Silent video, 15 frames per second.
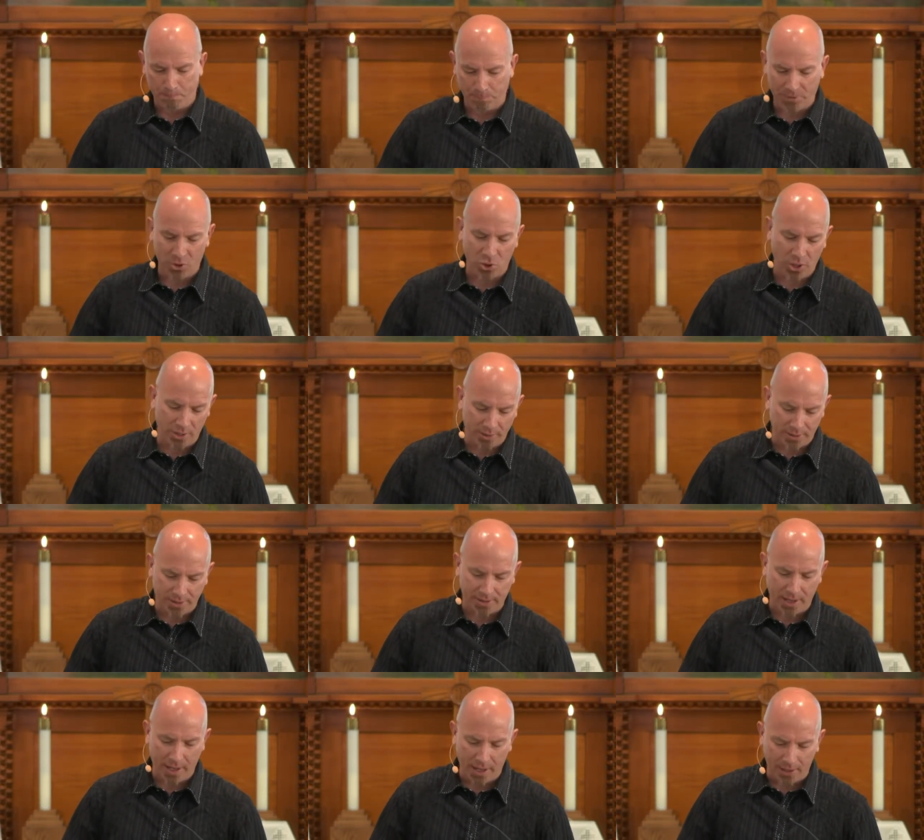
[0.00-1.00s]
And
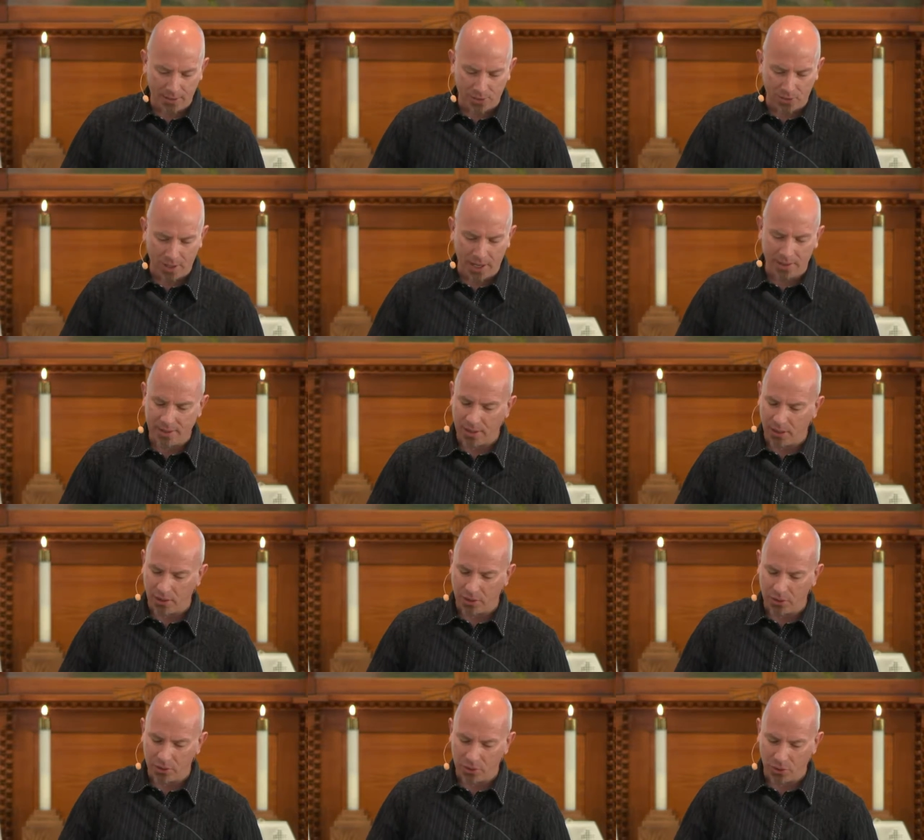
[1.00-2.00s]
Jesus answered, I tell
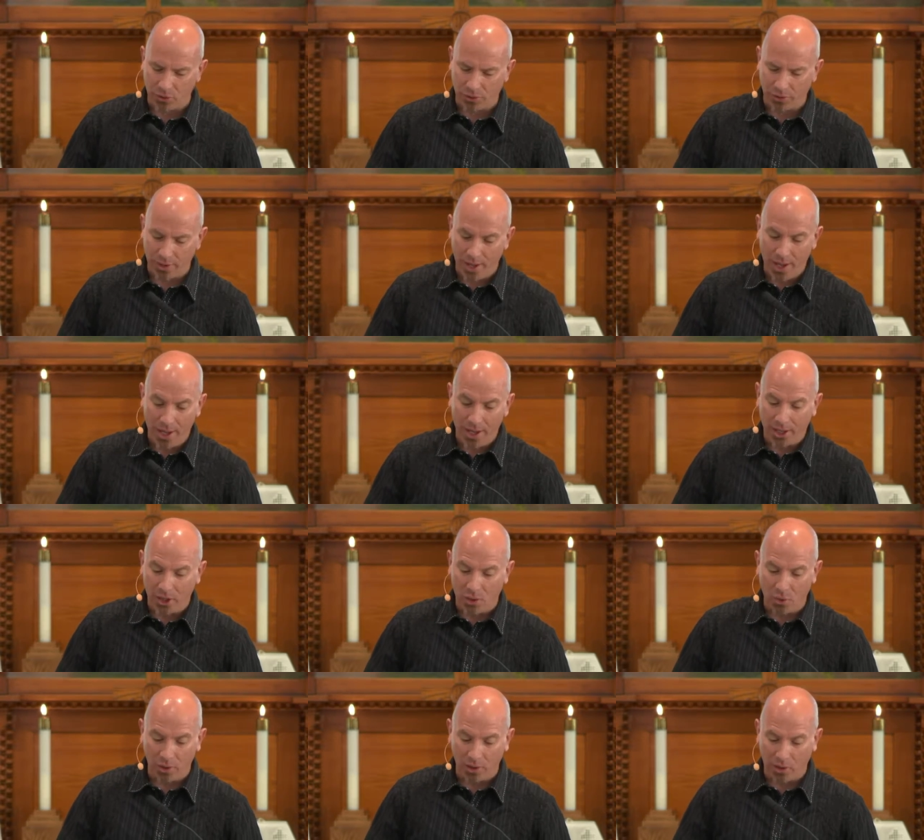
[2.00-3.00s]
you the truth,
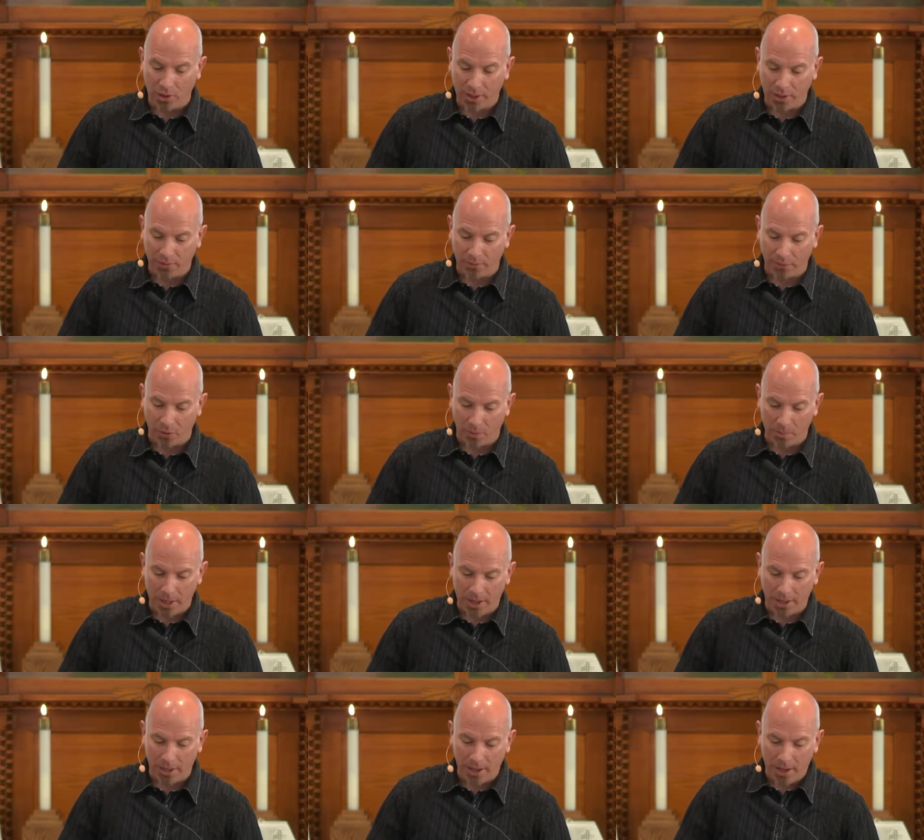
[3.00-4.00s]
you were looking for
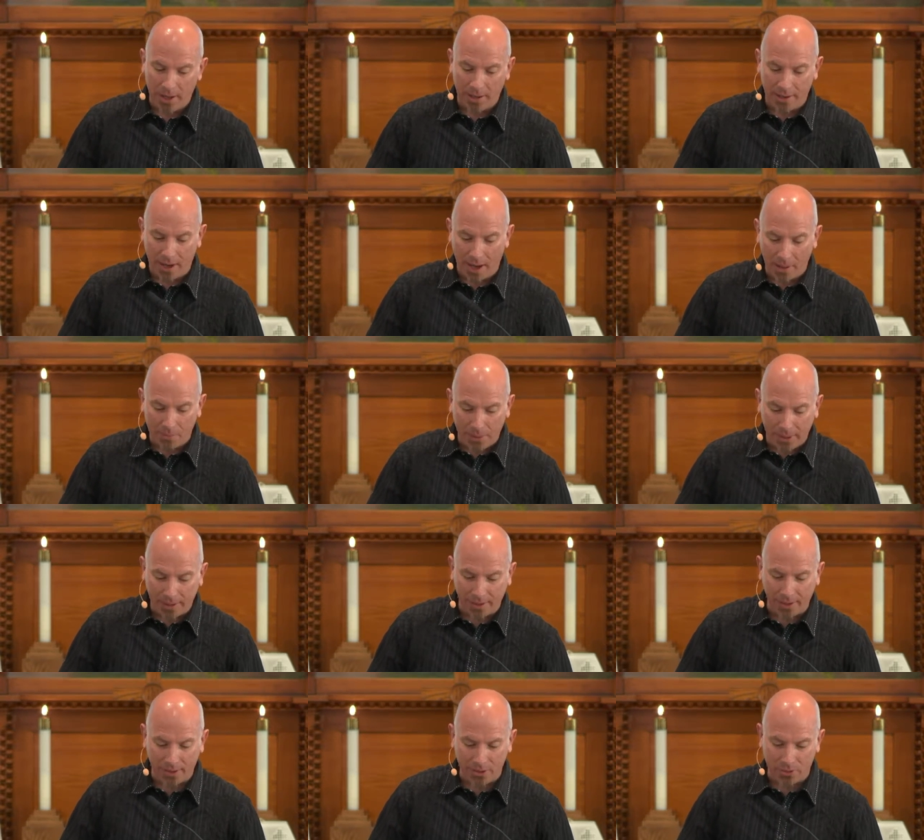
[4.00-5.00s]
me not
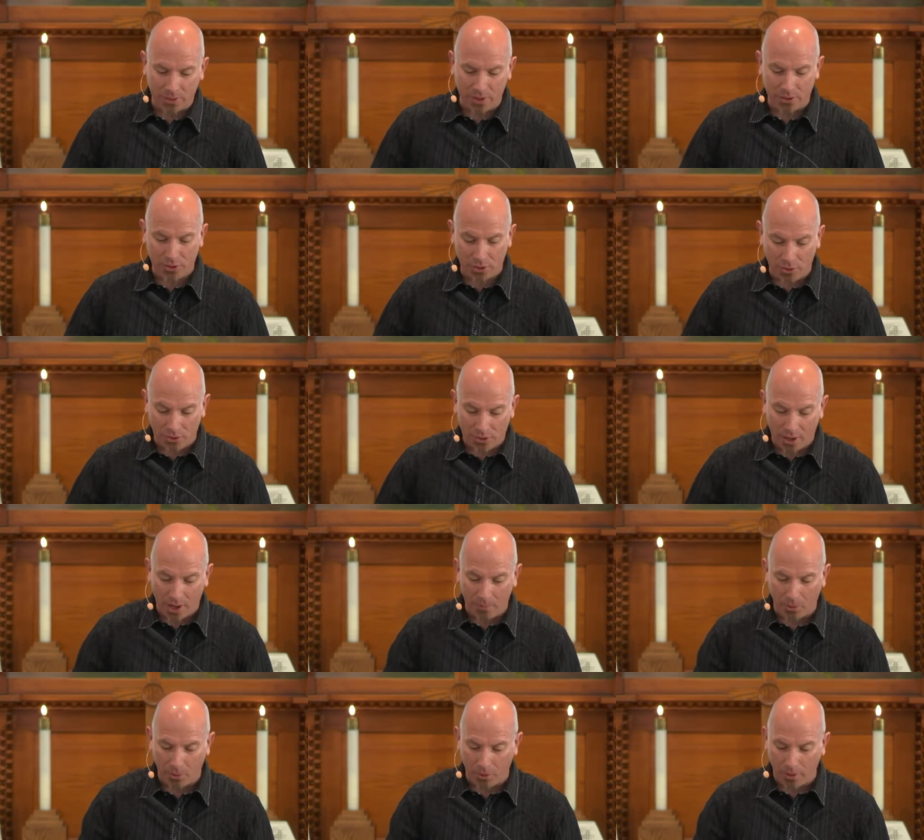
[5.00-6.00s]
because we, you
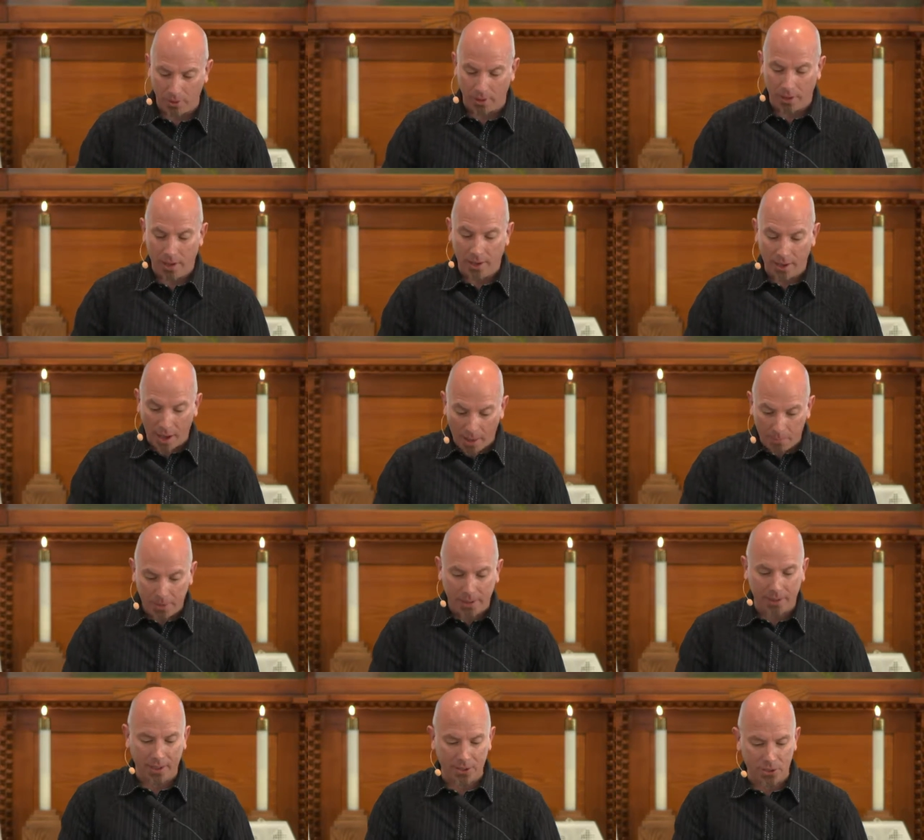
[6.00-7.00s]
saw not
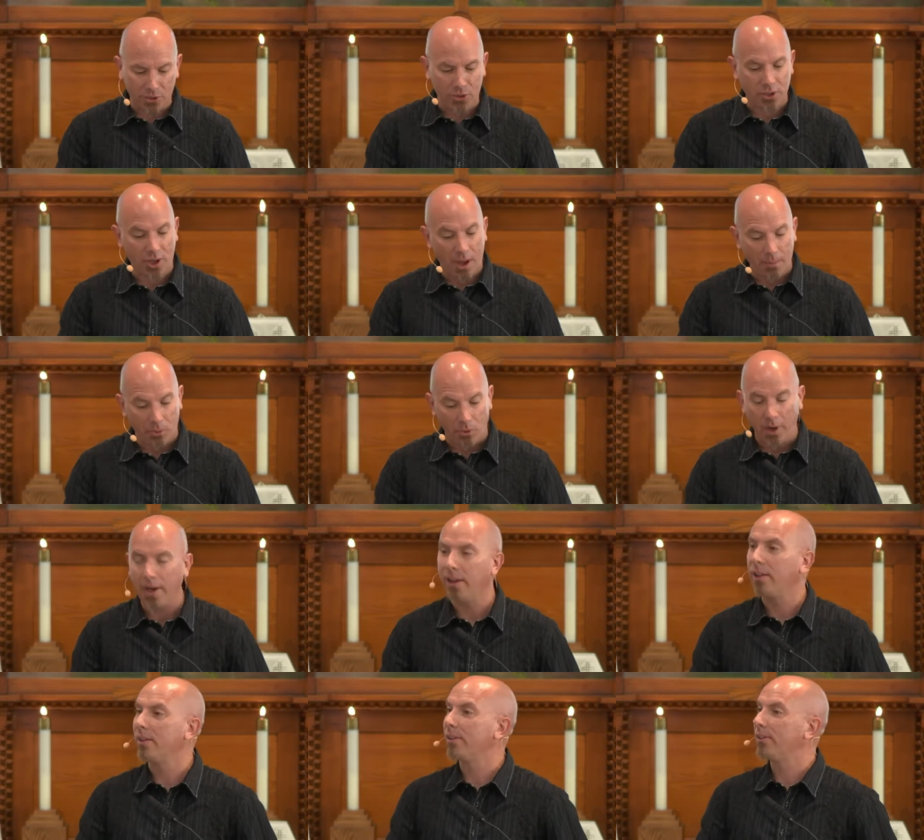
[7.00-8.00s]
because you saw
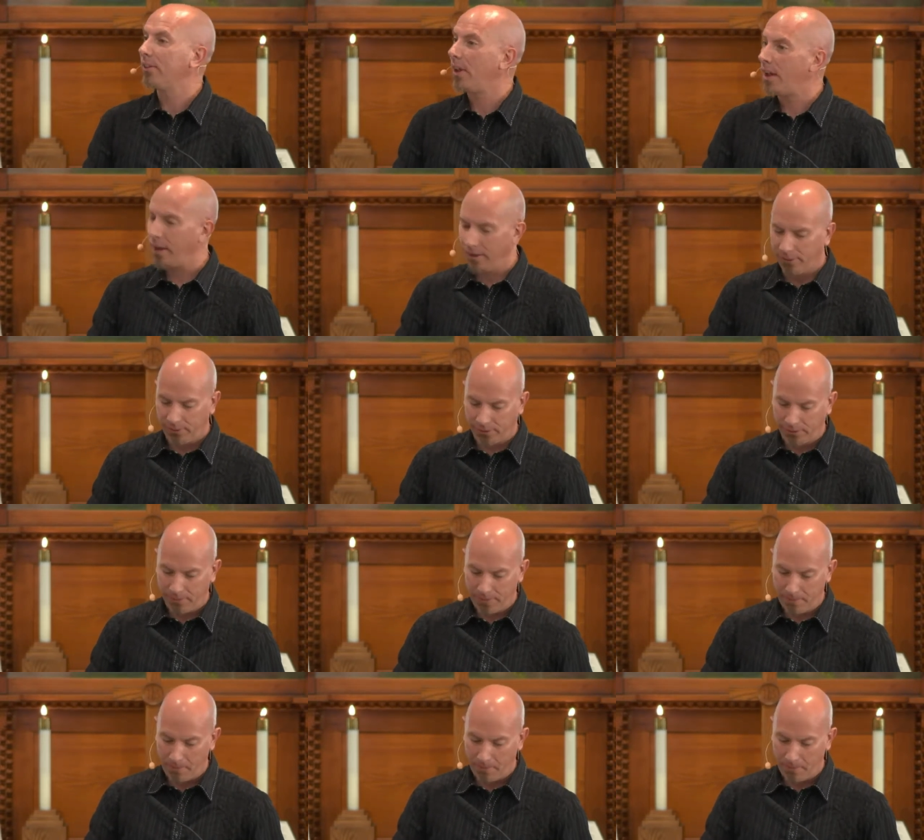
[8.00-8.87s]
miraculous signs,